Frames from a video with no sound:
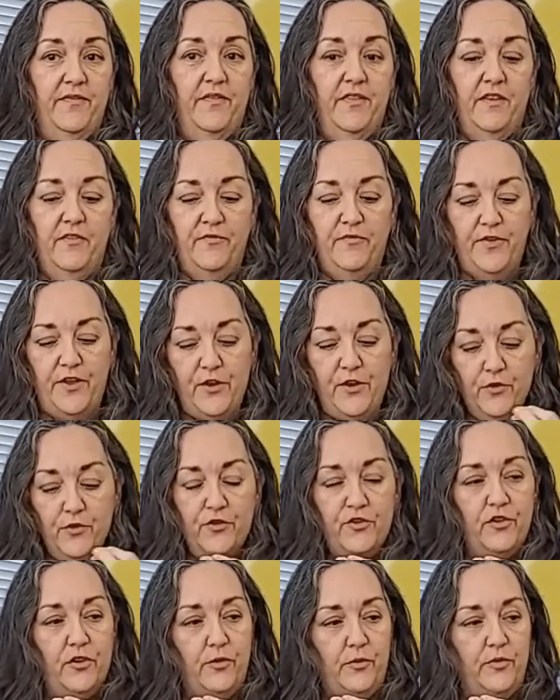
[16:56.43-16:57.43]
Fear
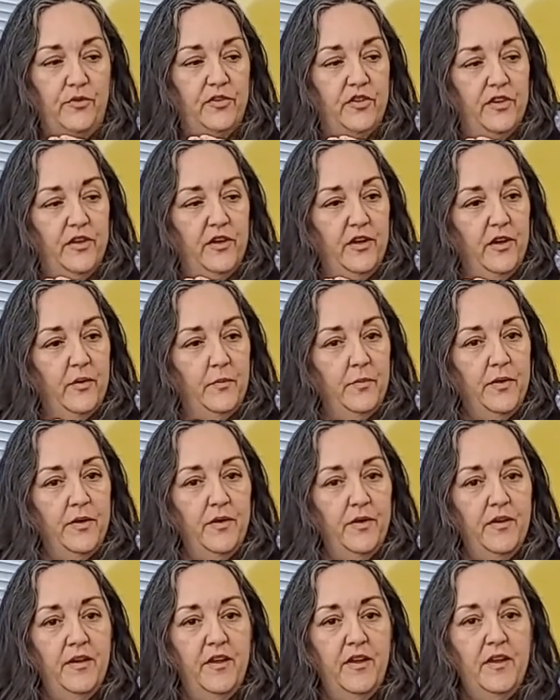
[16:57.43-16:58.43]
shows up
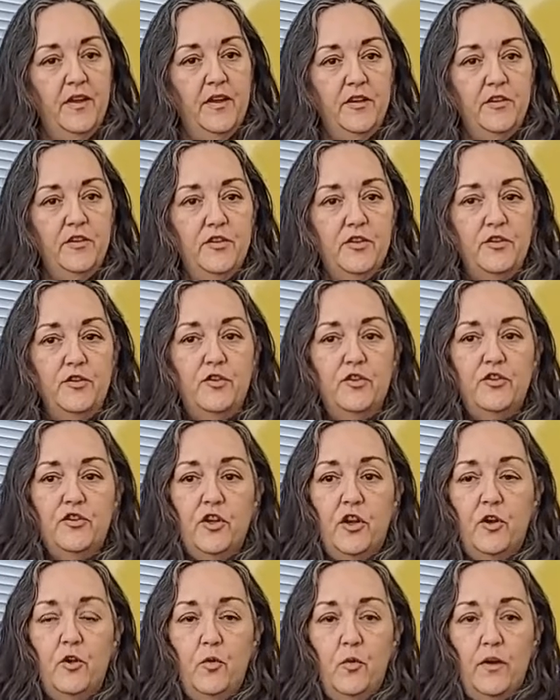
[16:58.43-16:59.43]
to
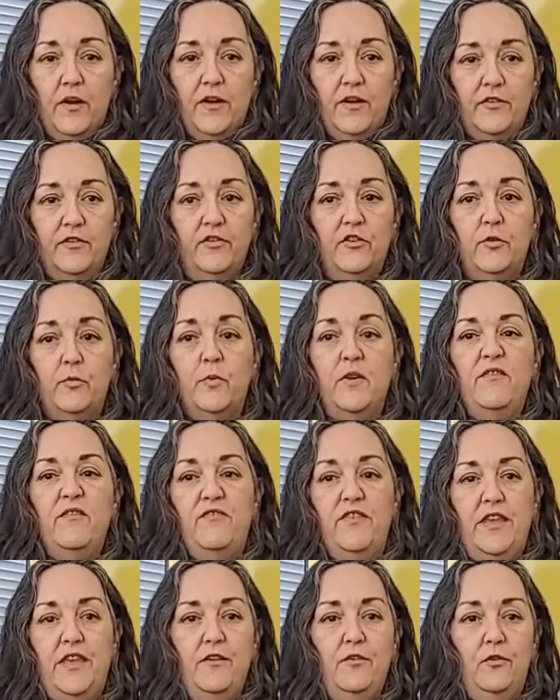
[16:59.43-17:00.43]
show us, to
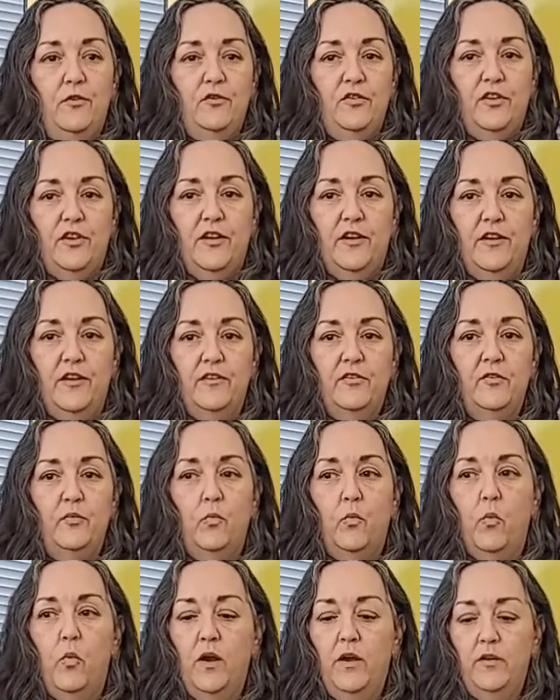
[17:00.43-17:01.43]
reveal to us
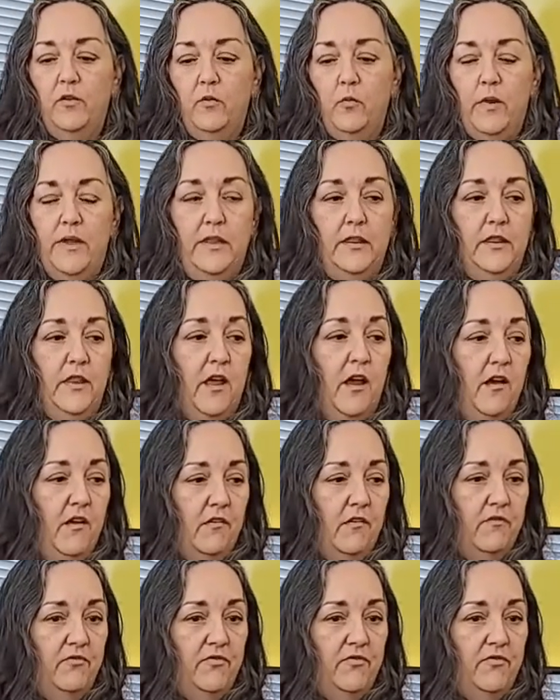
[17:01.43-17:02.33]
what we love